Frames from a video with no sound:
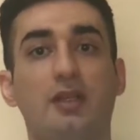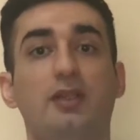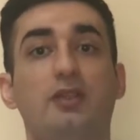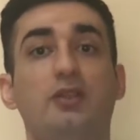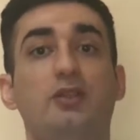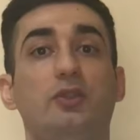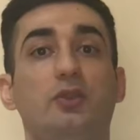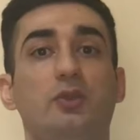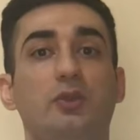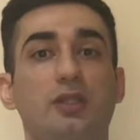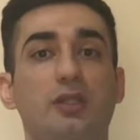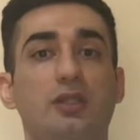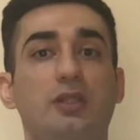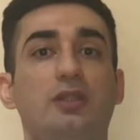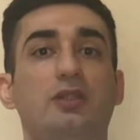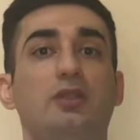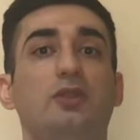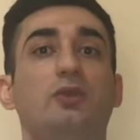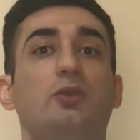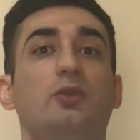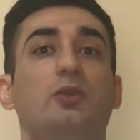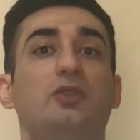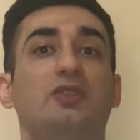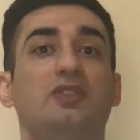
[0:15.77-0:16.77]
you need
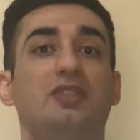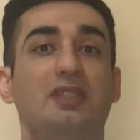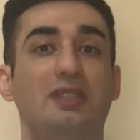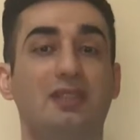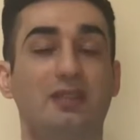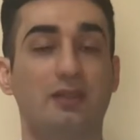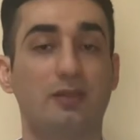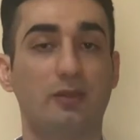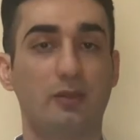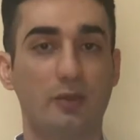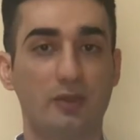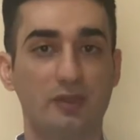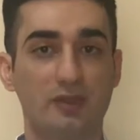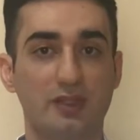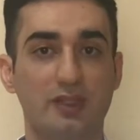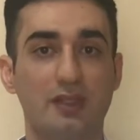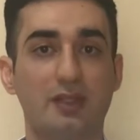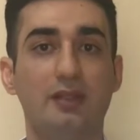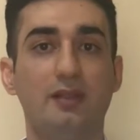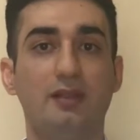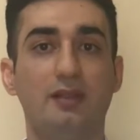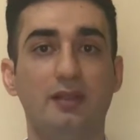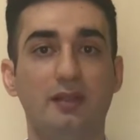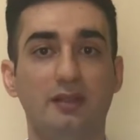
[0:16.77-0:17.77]
to sit closer
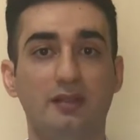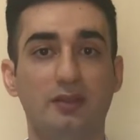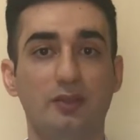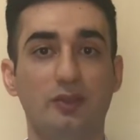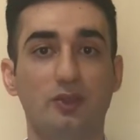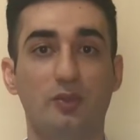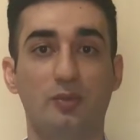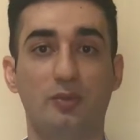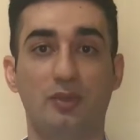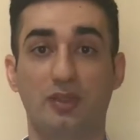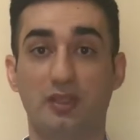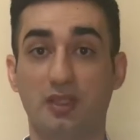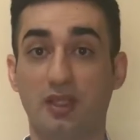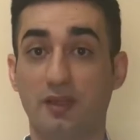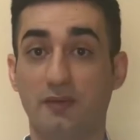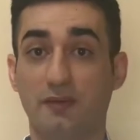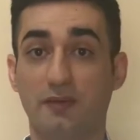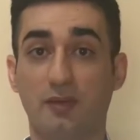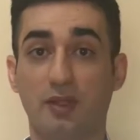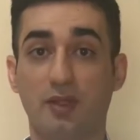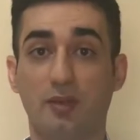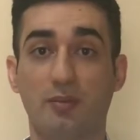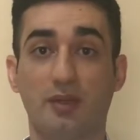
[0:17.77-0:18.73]
and listen to me carefully.